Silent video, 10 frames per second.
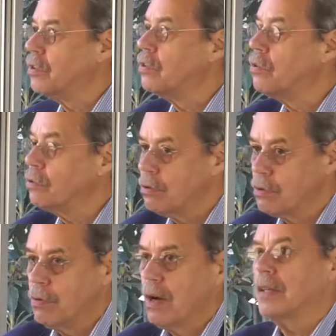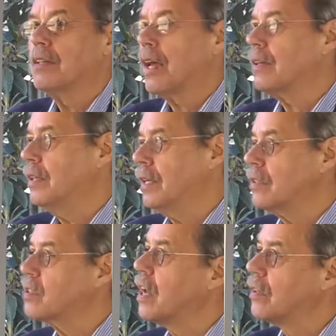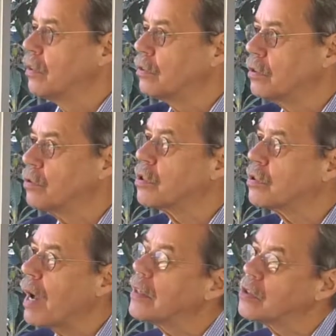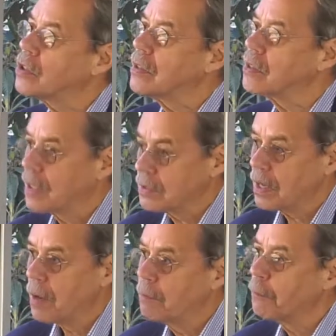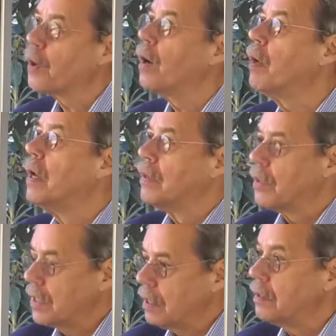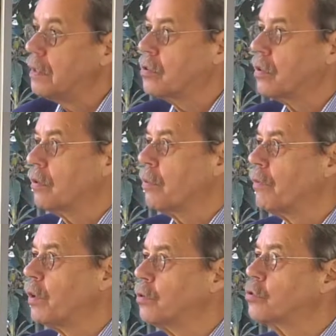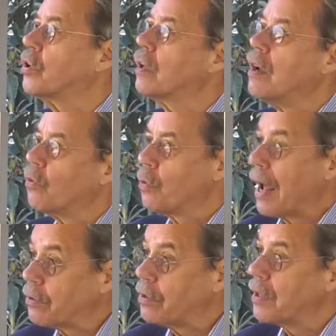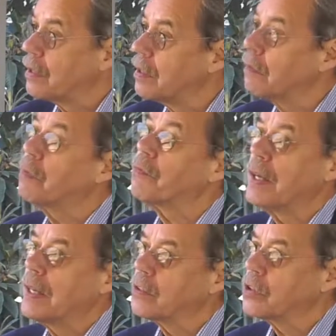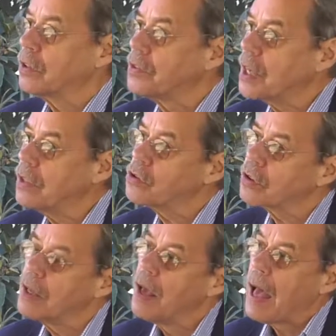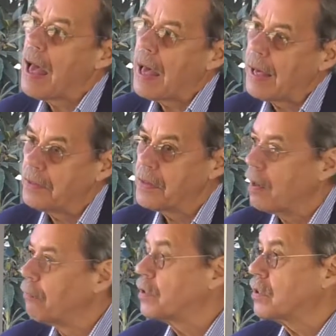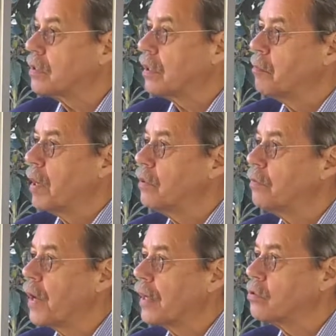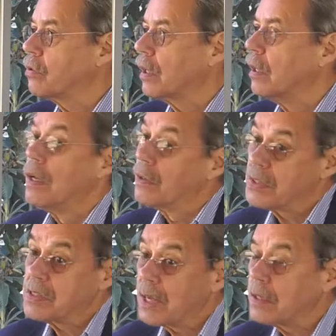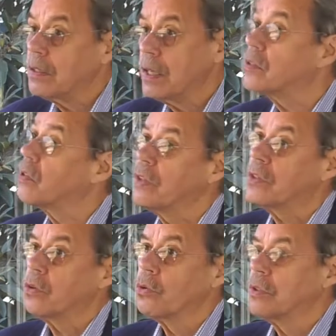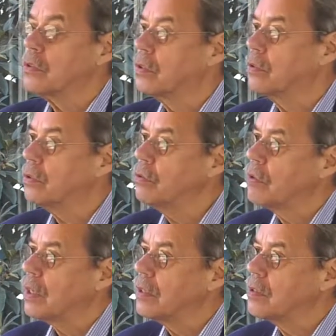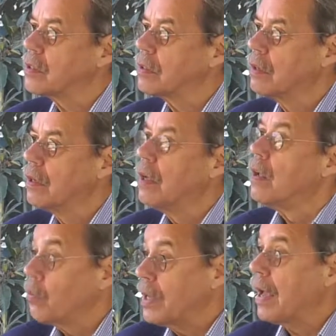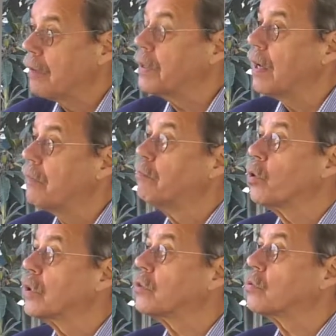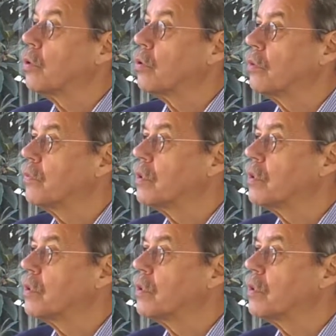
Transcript: new techniques and those new strategies that come from the digital revolution rather than the financialization and the emphasis on manufacturing. The second is that in order to do this, we have to have more control over